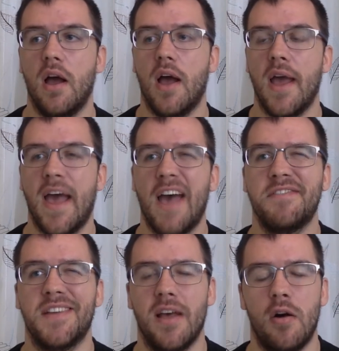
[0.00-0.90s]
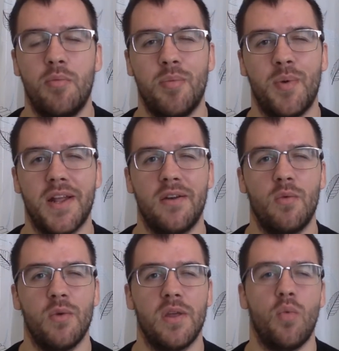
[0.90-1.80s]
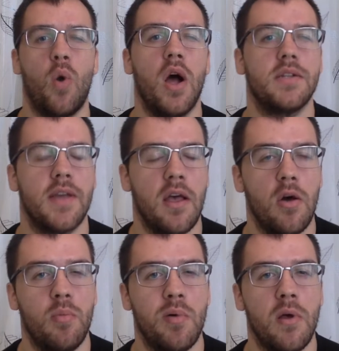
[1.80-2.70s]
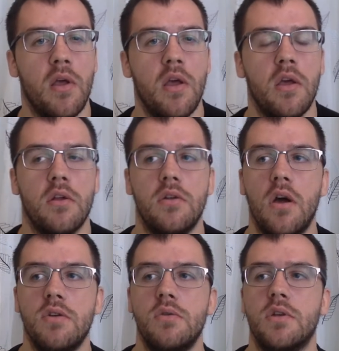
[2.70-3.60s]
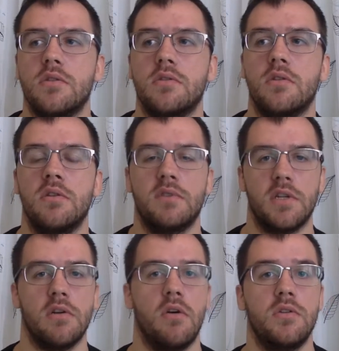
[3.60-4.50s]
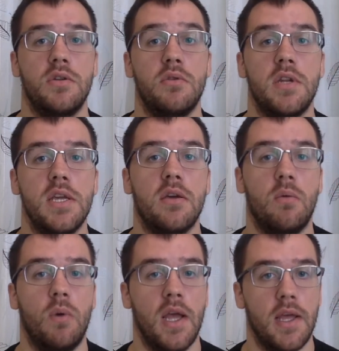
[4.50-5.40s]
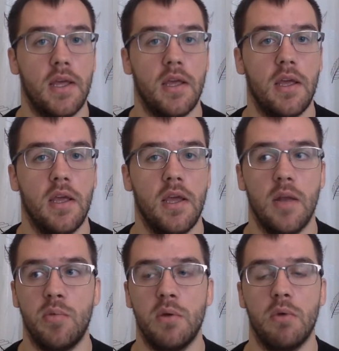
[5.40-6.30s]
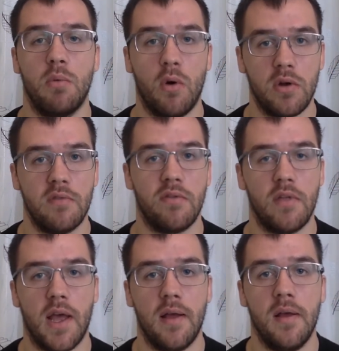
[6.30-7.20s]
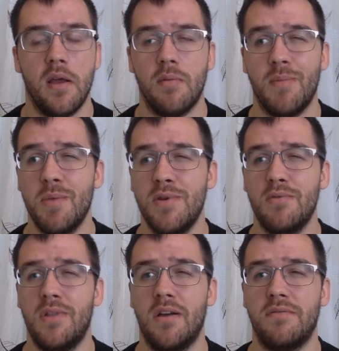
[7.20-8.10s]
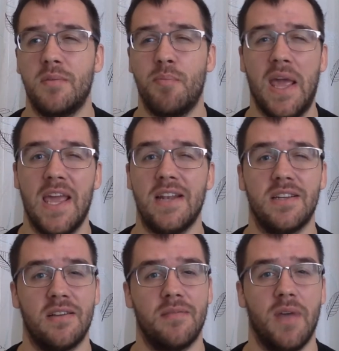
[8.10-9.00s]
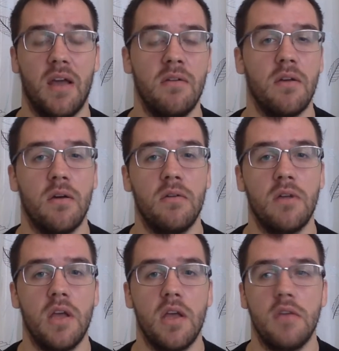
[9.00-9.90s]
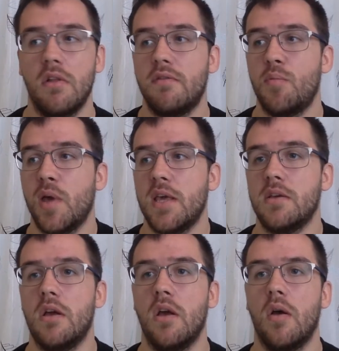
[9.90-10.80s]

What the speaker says: I have to help, but I don't really want to help. No, you can serve in your own unique way and be rewarded for that. Maybe you love to paint. I don't know. You love to paint.